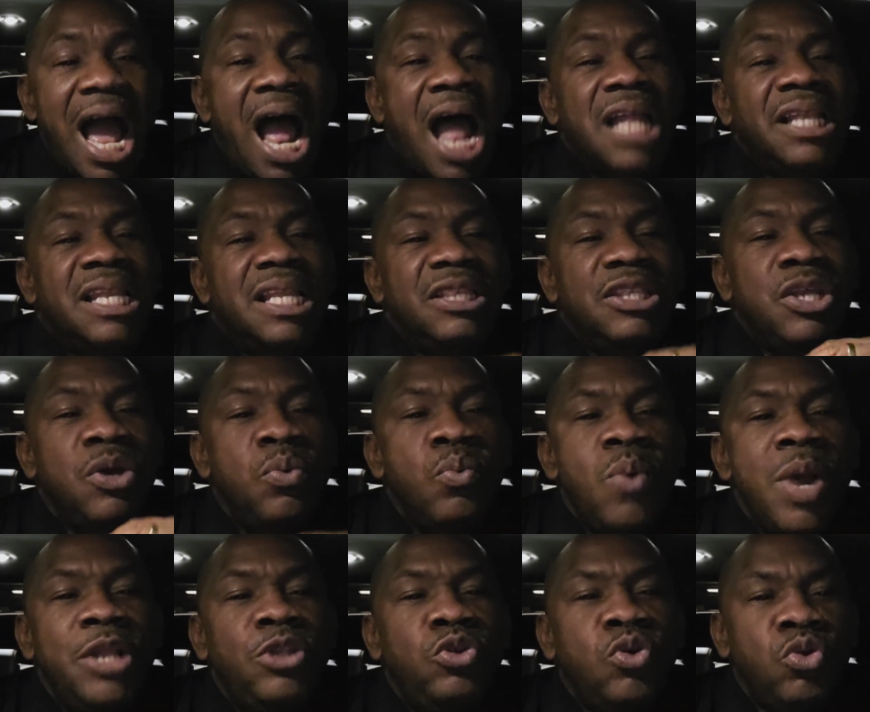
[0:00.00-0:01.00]
And the
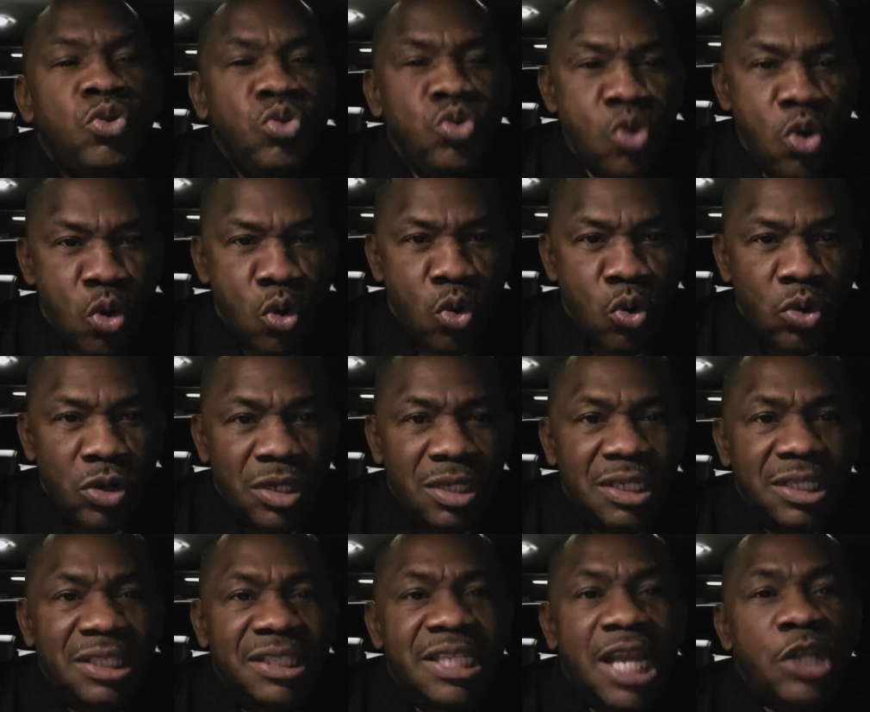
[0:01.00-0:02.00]
way to know
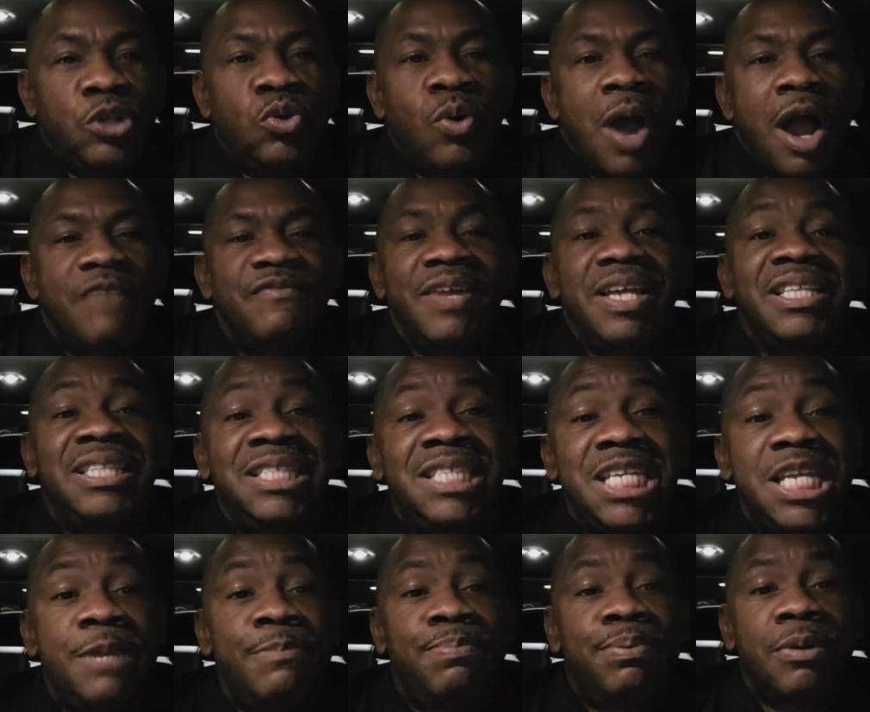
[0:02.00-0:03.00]
that you have a
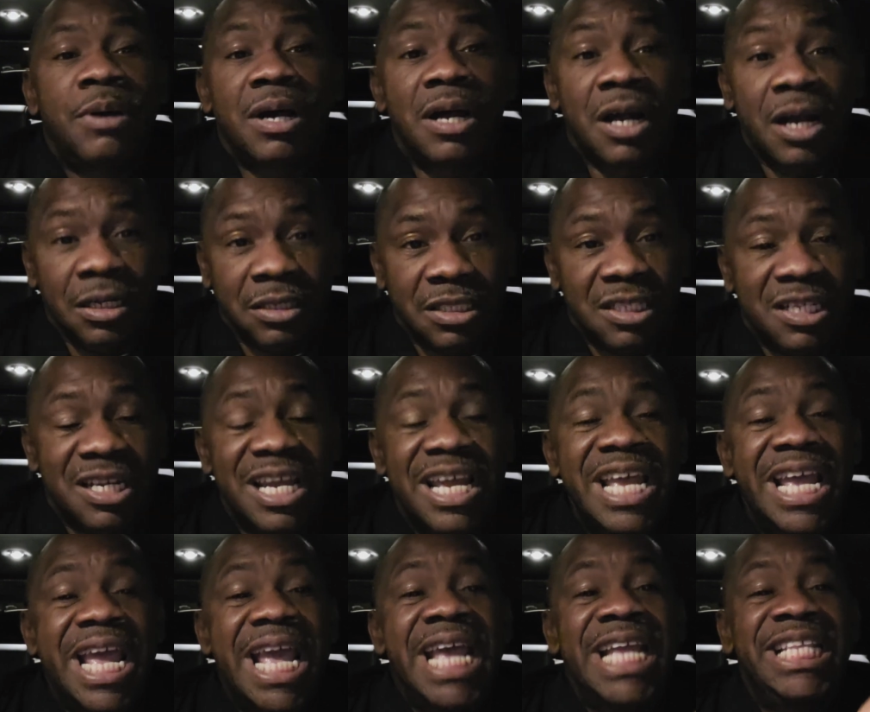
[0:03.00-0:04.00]
deep hurt,
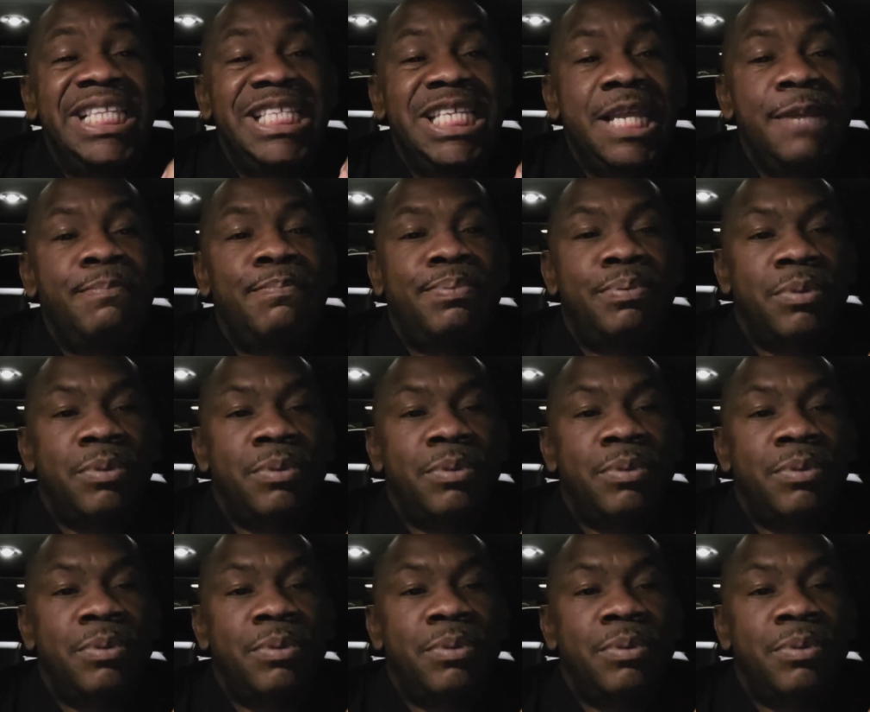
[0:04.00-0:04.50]
a deep